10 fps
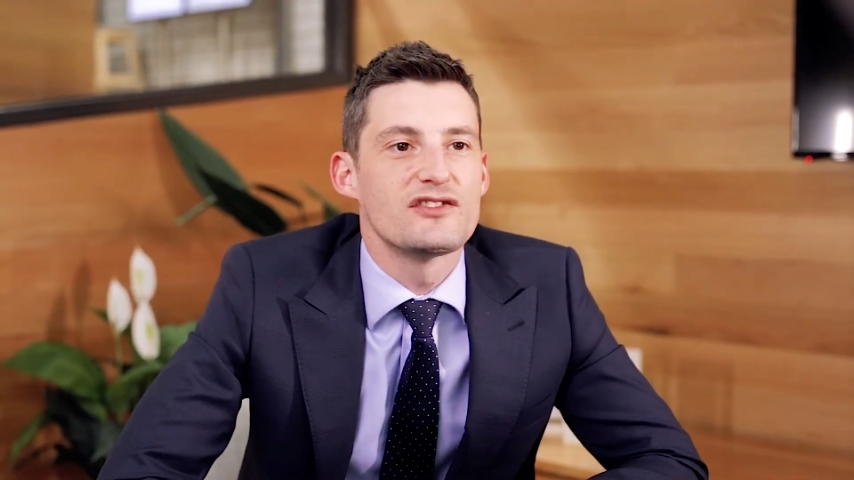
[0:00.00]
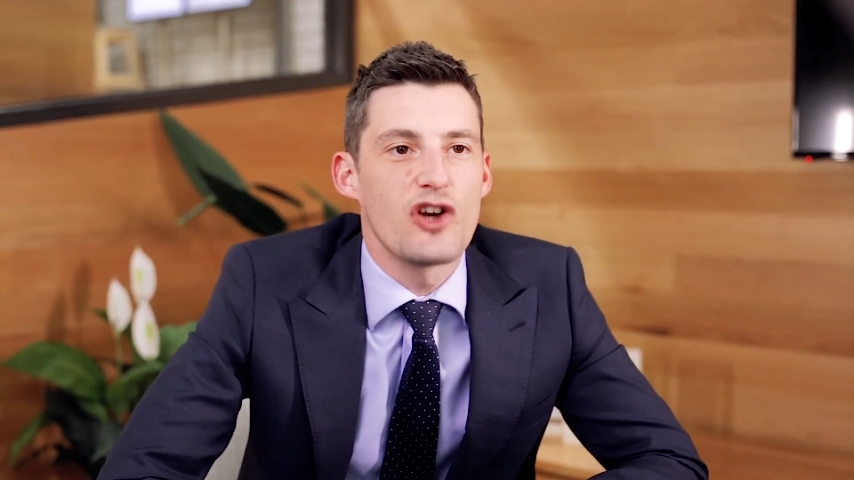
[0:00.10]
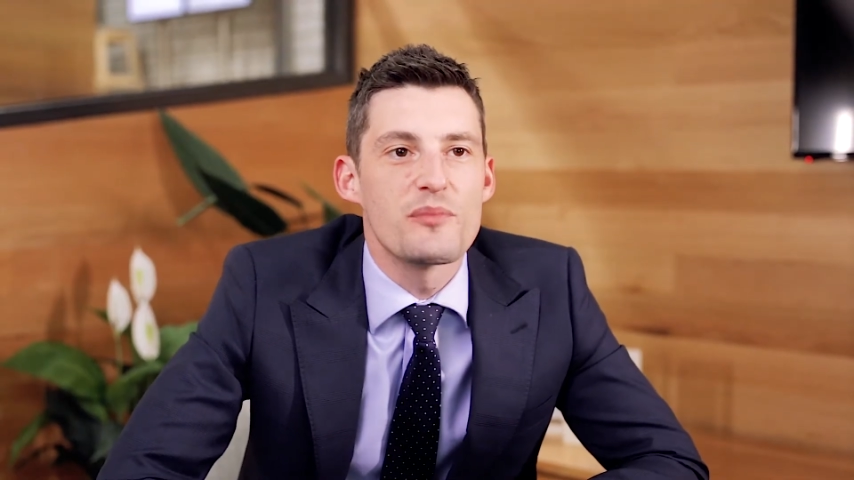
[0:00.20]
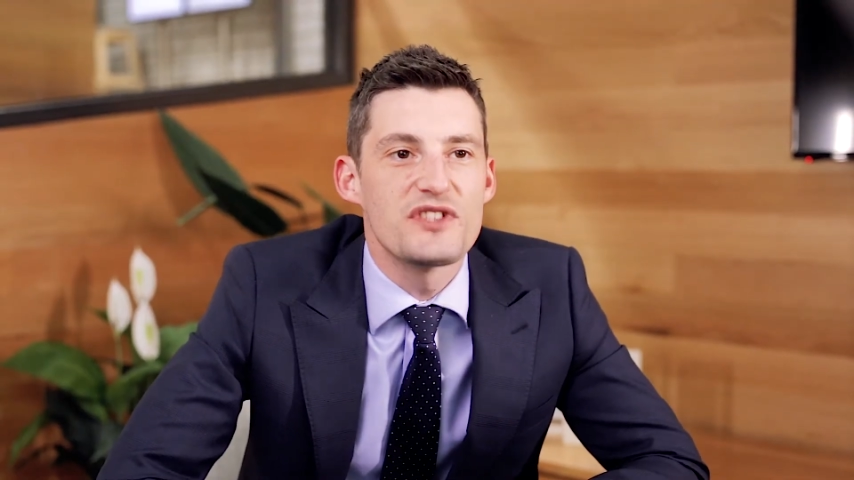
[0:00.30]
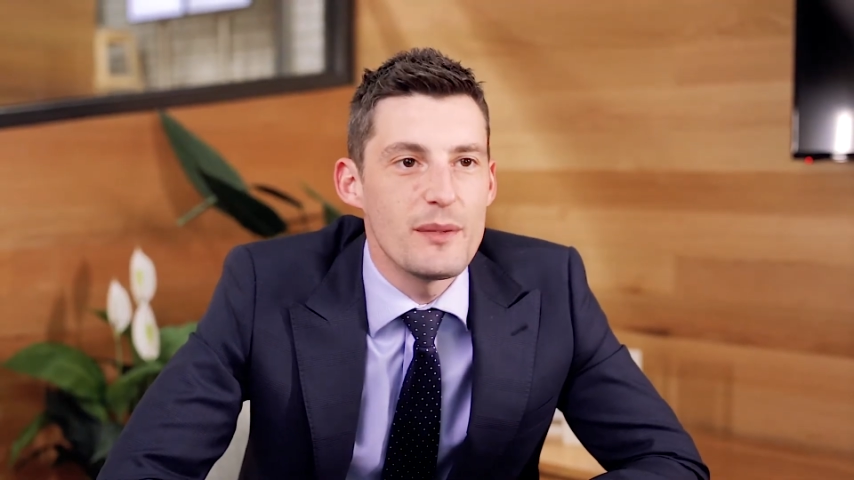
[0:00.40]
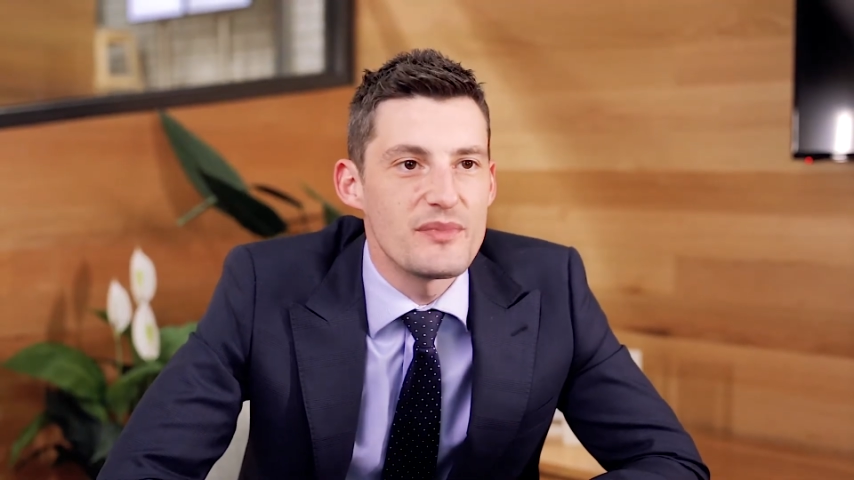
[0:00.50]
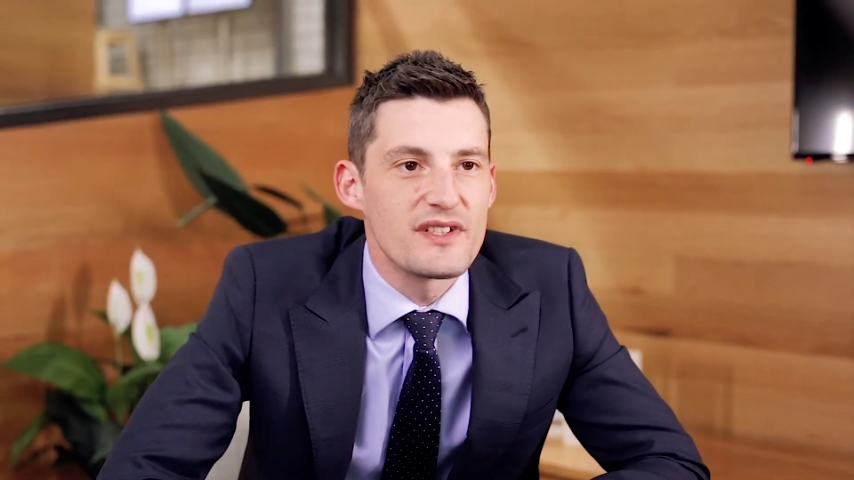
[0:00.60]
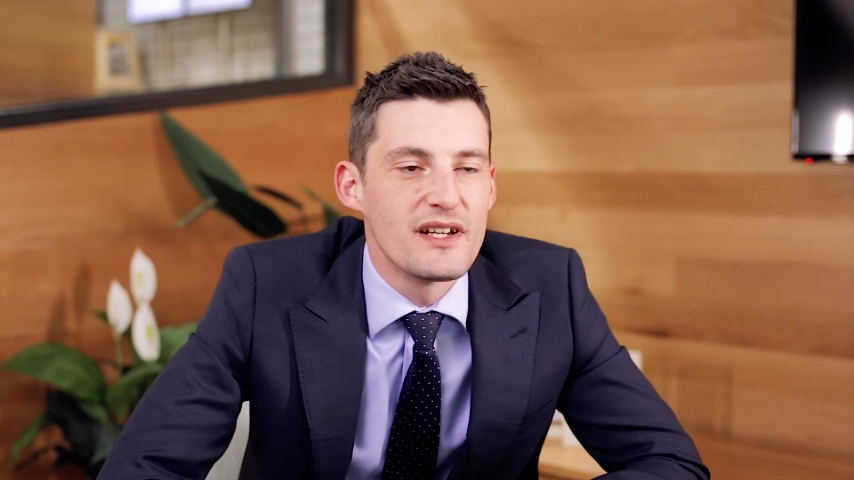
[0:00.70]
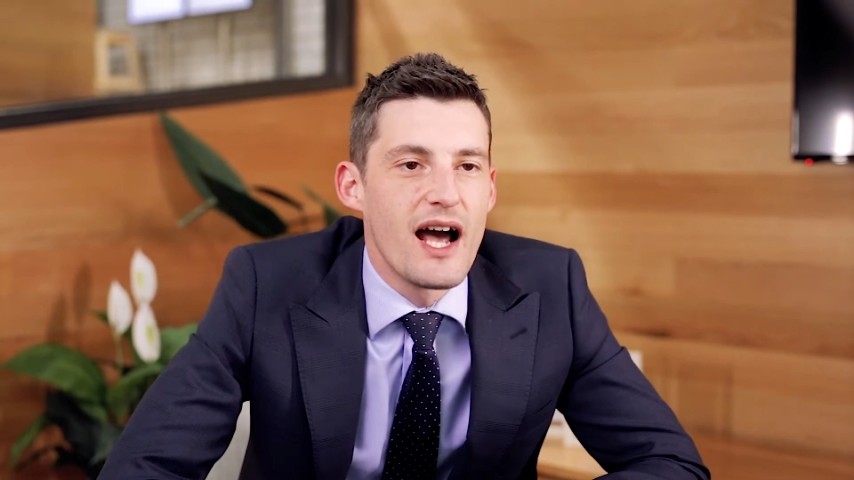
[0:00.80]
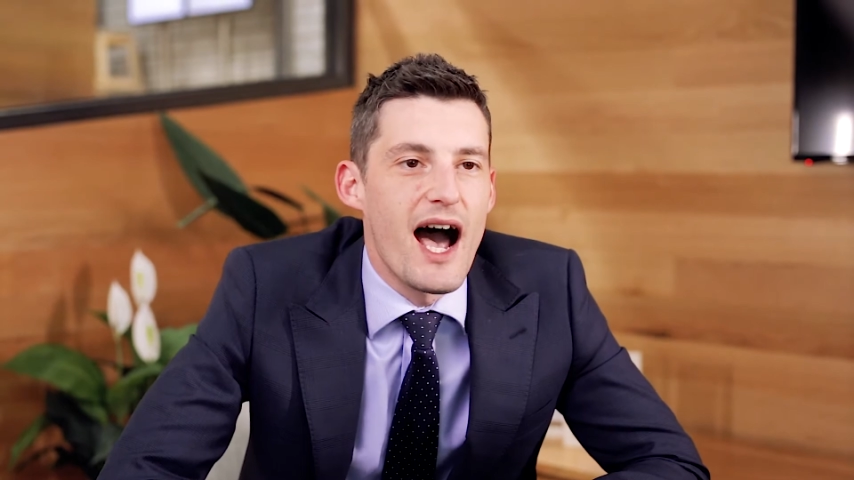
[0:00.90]
top tips
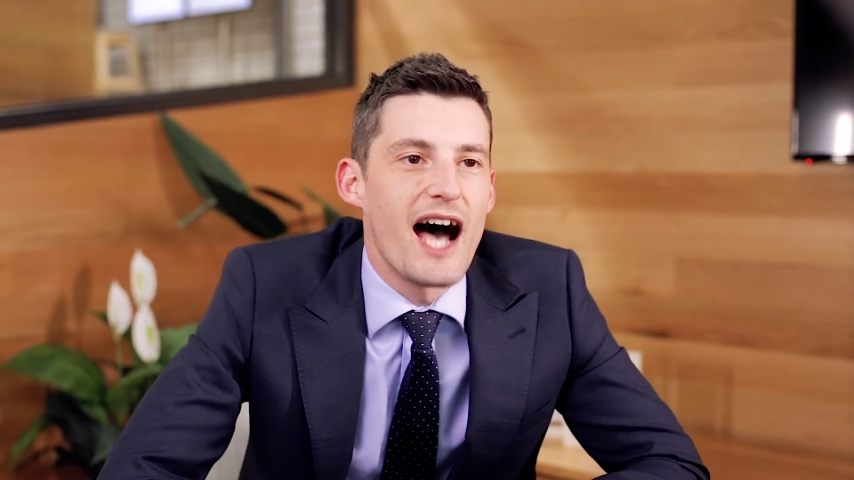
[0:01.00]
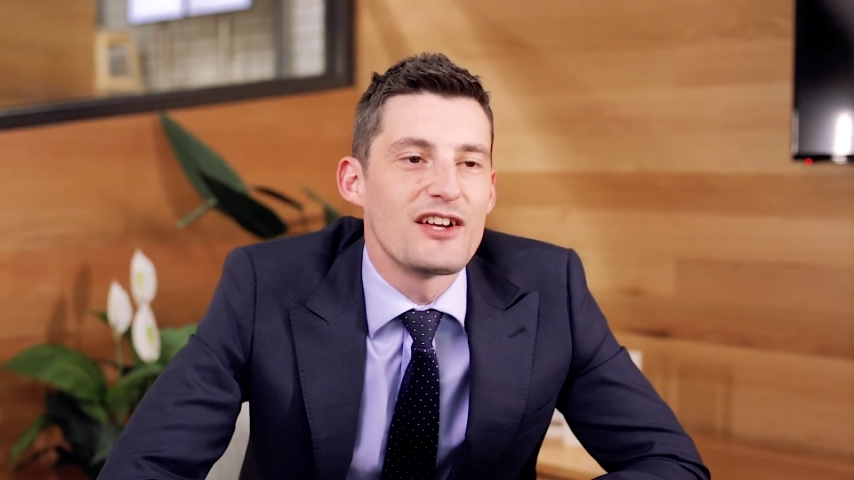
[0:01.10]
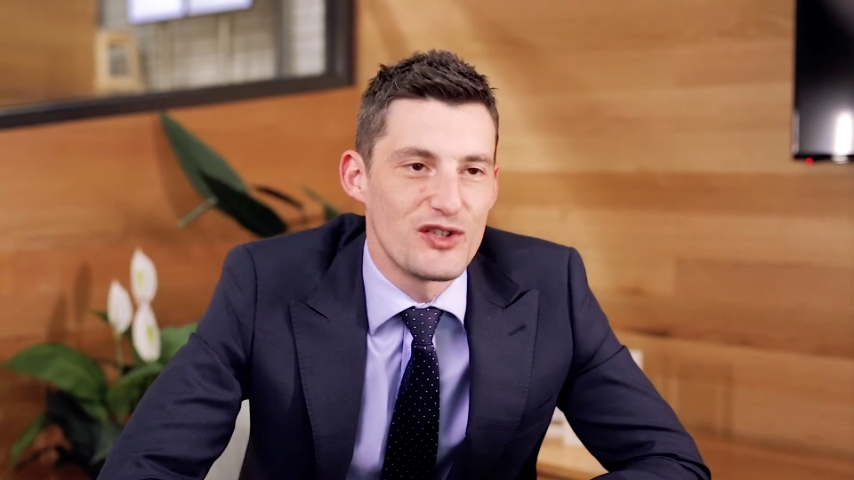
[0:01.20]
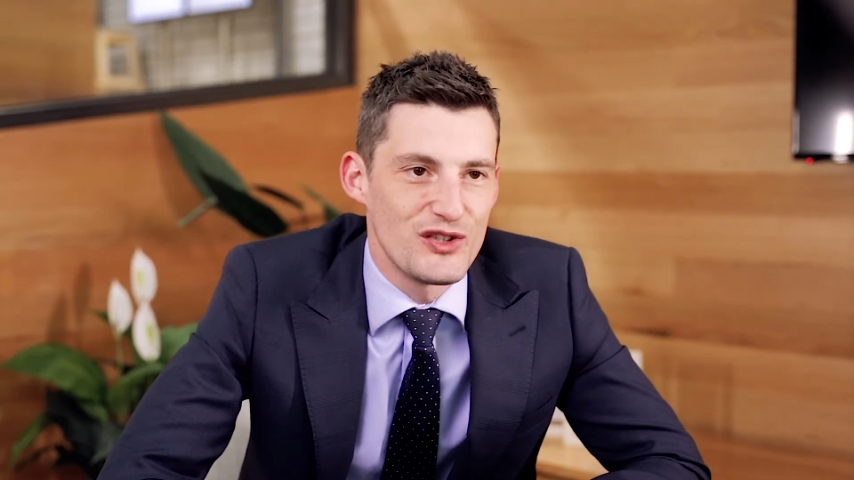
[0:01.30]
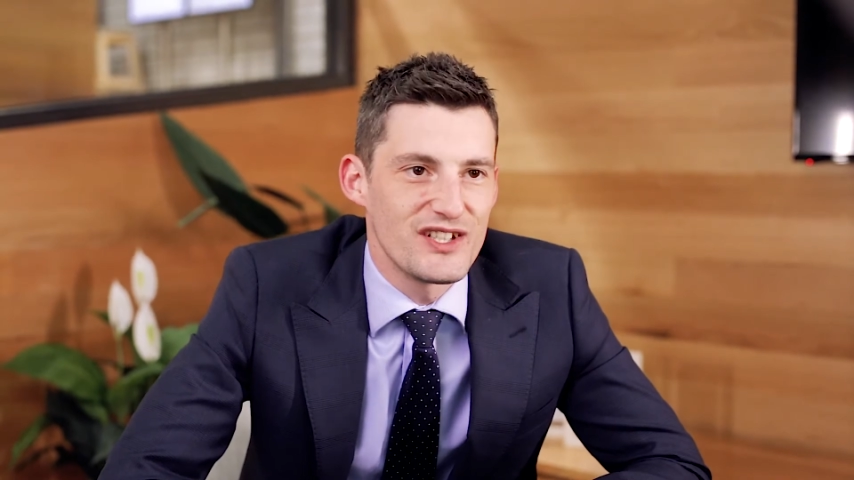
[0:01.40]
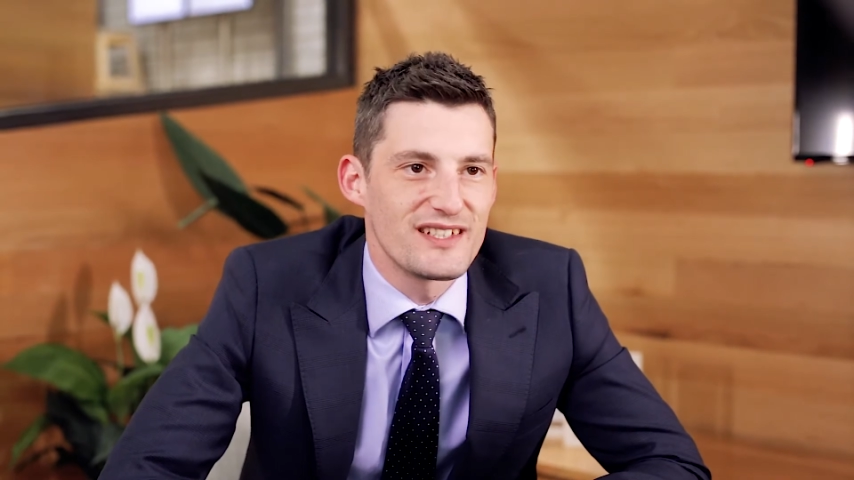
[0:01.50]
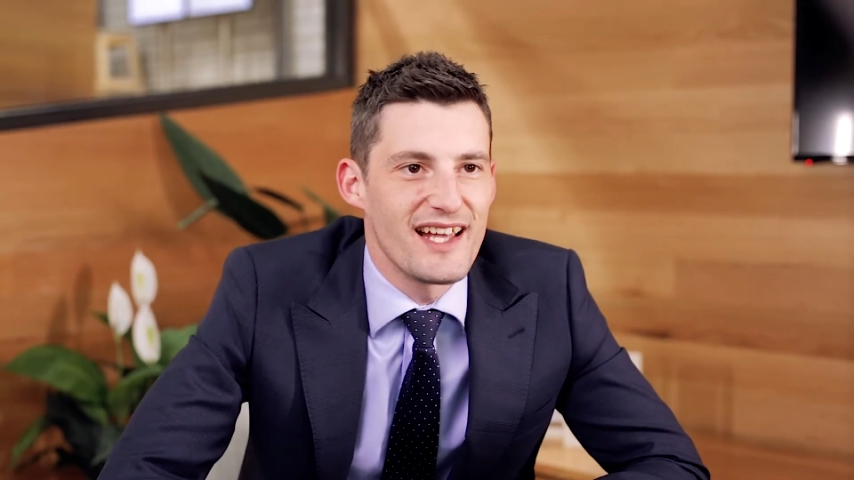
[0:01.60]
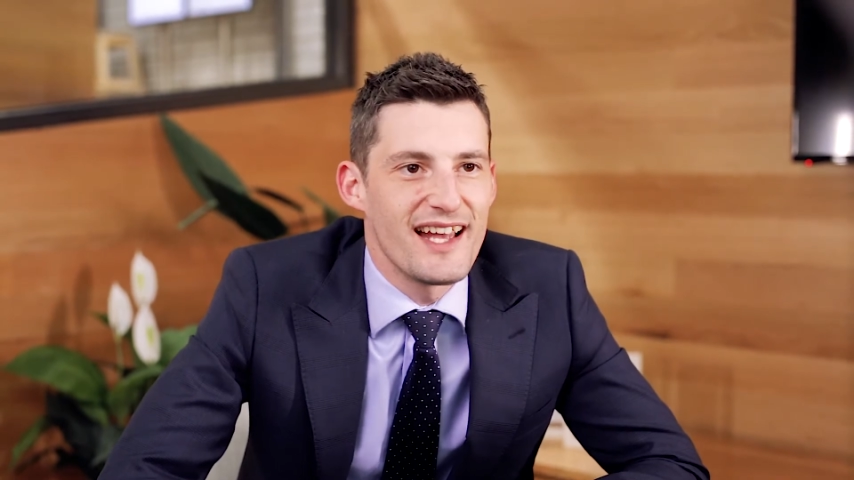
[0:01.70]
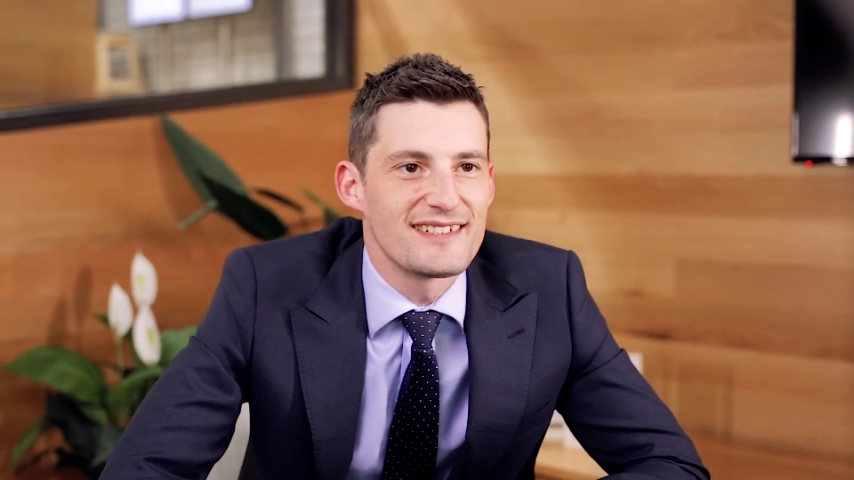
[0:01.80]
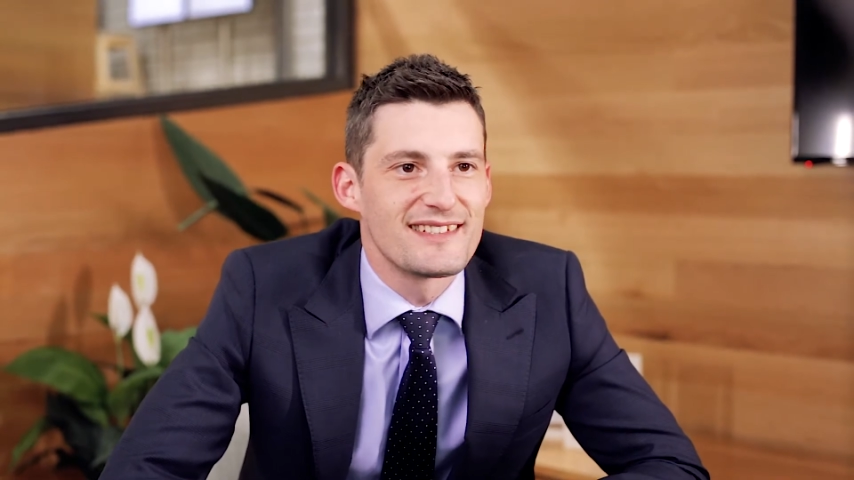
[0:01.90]
to
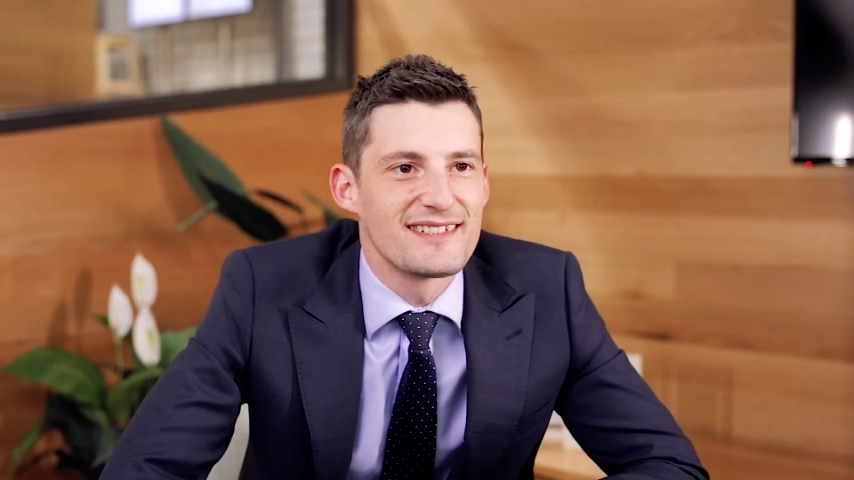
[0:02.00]
success.